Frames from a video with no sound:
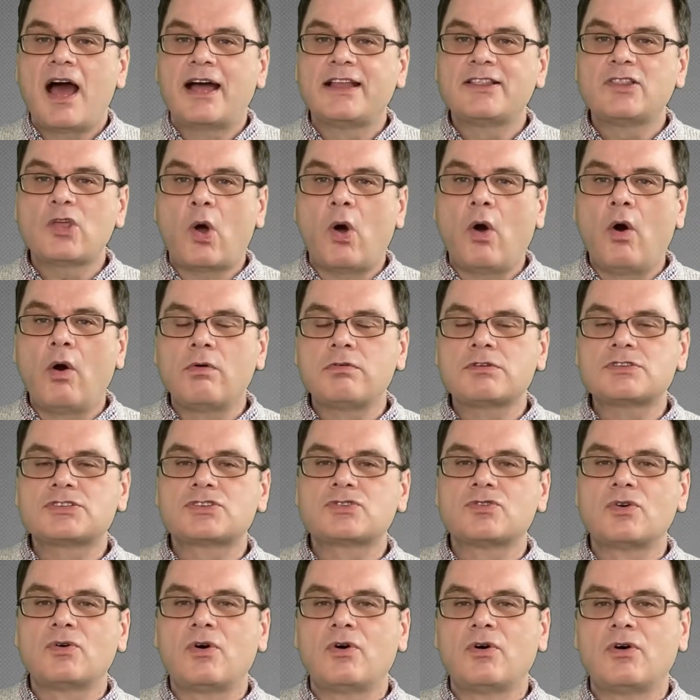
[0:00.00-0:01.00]
and
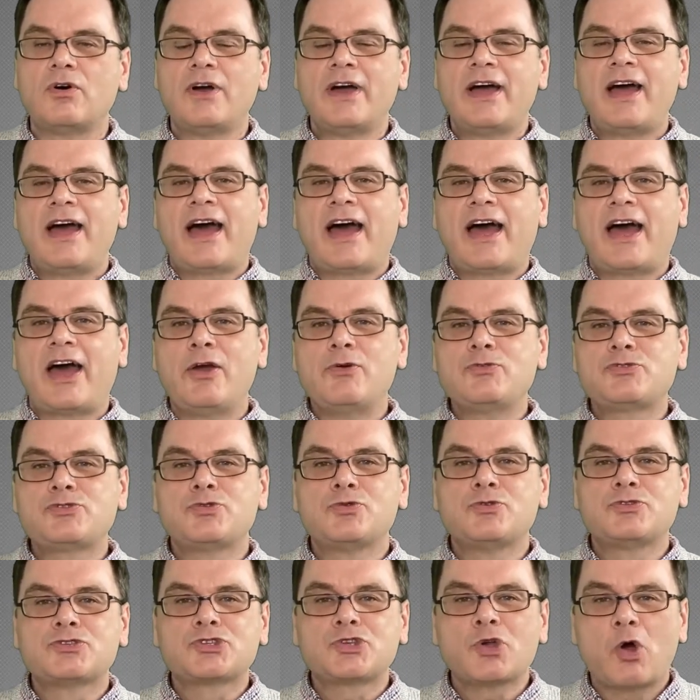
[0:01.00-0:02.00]
also how
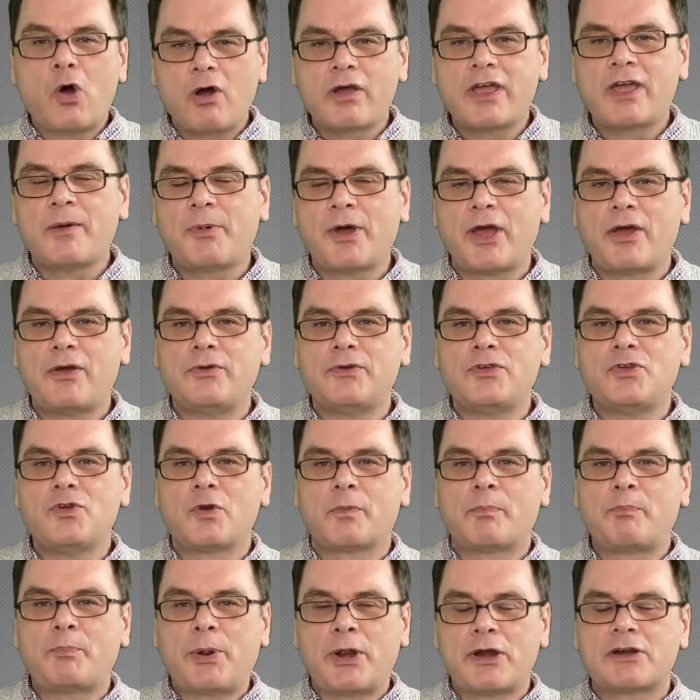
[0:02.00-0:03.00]
to talk about
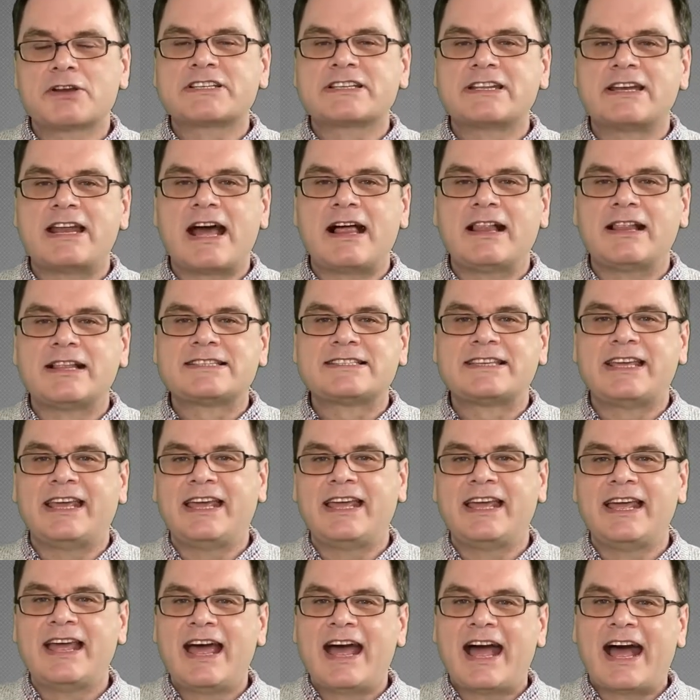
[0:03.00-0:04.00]
your
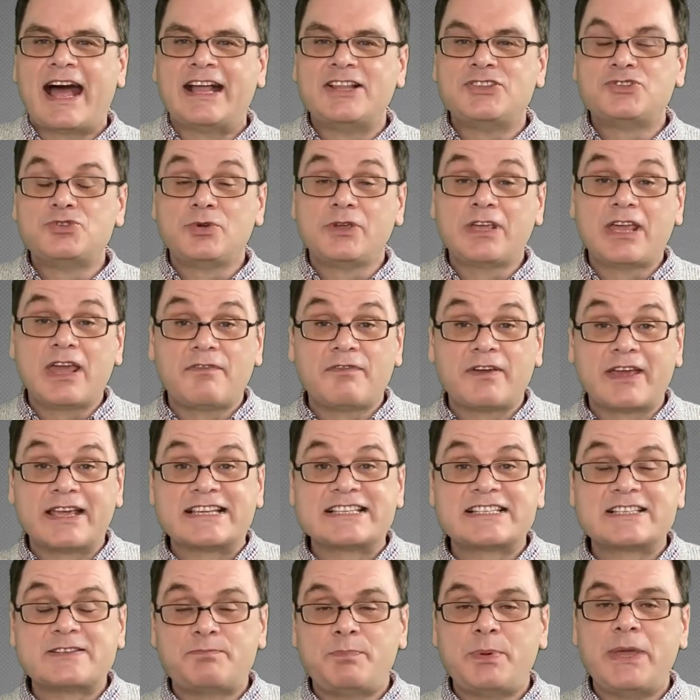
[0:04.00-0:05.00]
personality and to give
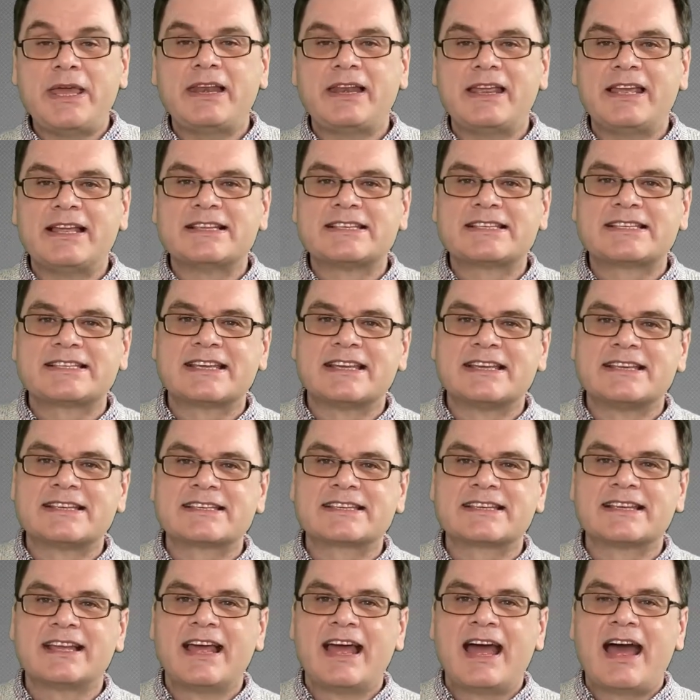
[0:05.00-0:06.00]

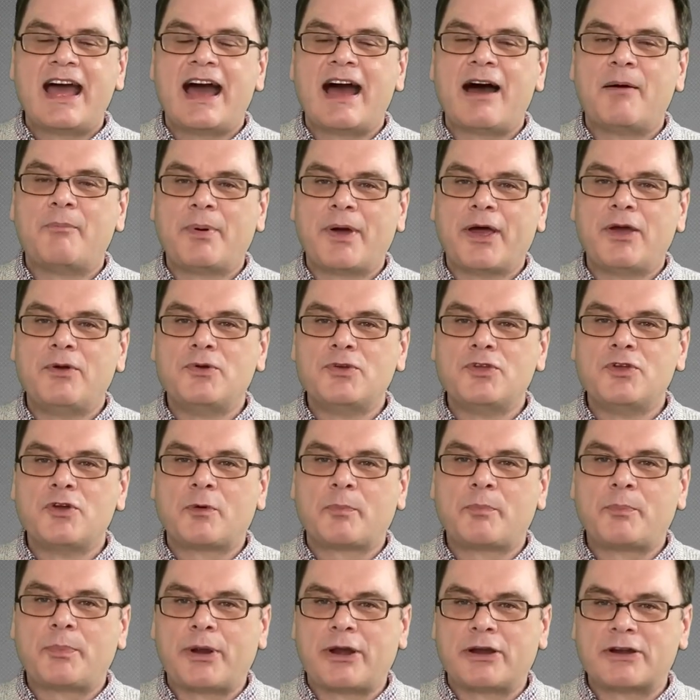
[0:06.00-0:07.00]
experiences about
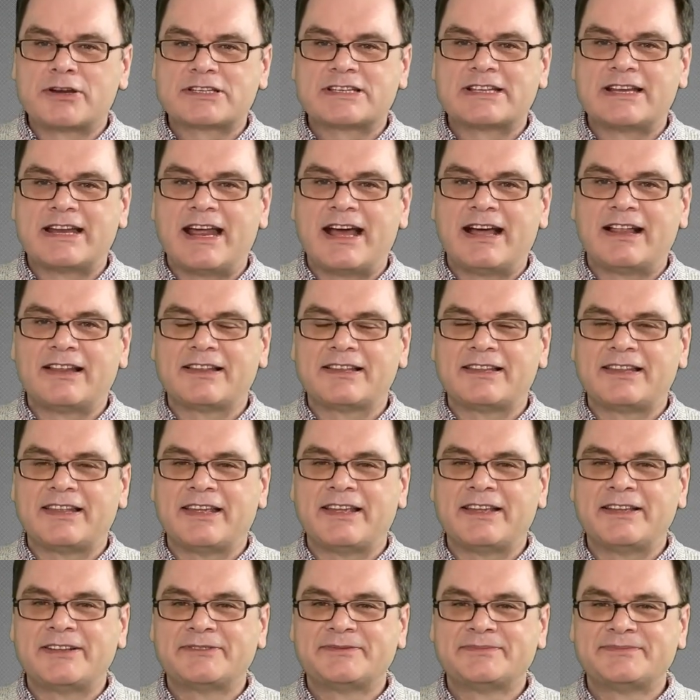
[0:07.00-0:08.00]
your
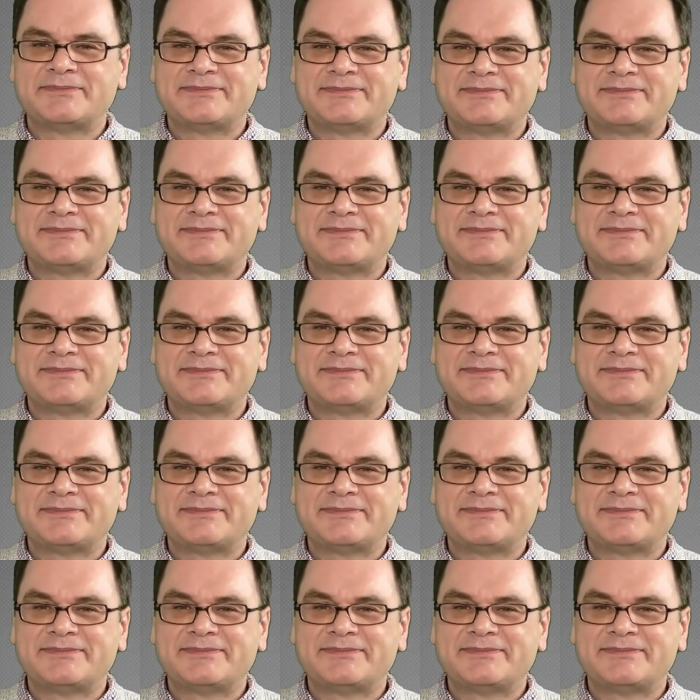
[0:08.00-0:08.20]
personality.